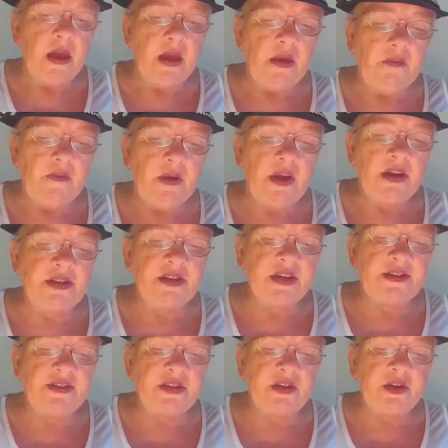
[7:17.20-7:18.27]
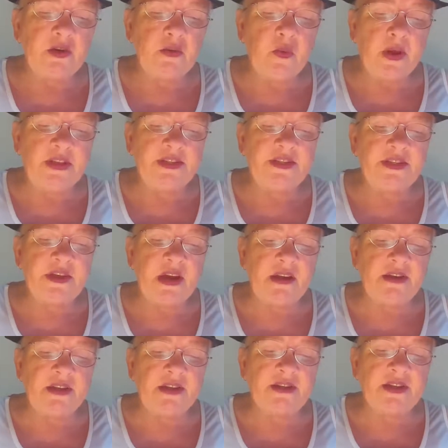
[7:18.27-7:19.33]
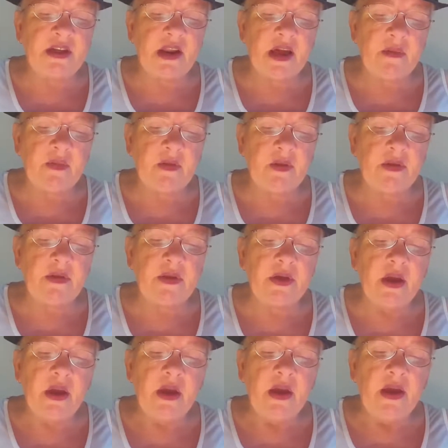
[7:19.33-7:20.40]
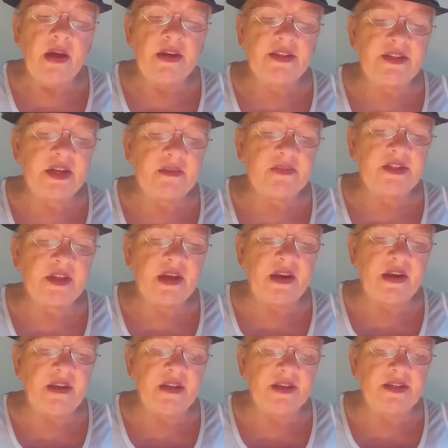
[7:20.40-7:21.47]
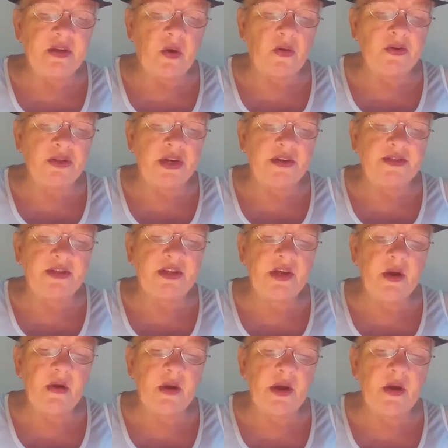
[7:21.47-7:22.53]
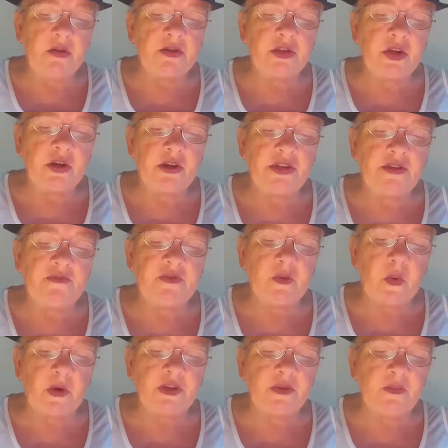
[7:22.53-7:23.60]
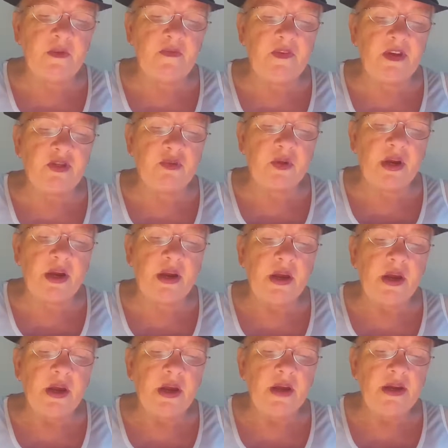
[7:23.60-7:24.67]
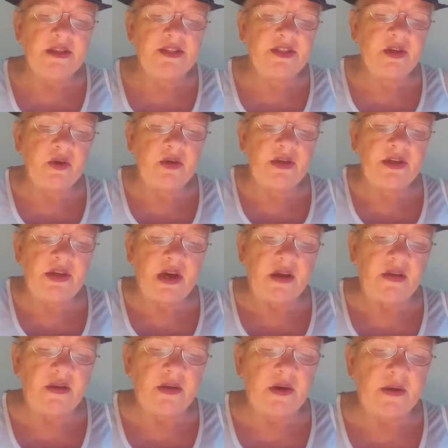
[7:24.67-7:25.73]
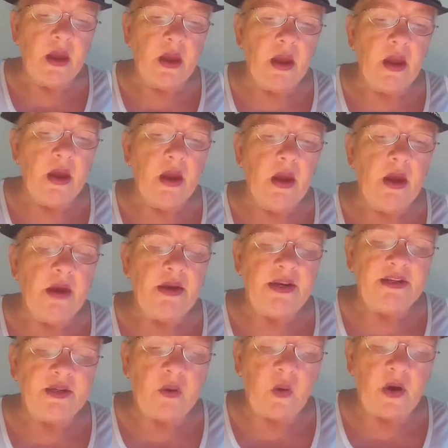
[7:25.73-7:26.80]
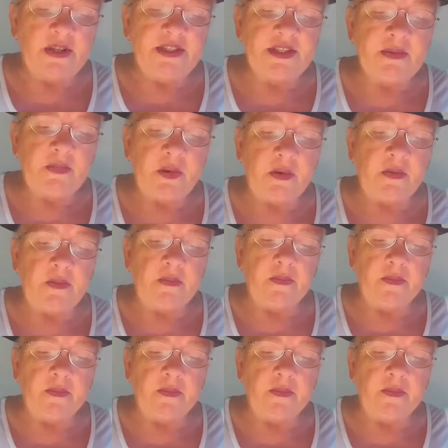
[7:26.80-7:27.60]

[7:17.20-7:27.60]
Every contestant who enters the labyrinth accepts that in this contest the only alternative to ultimate victory is certain death. It is quite simple.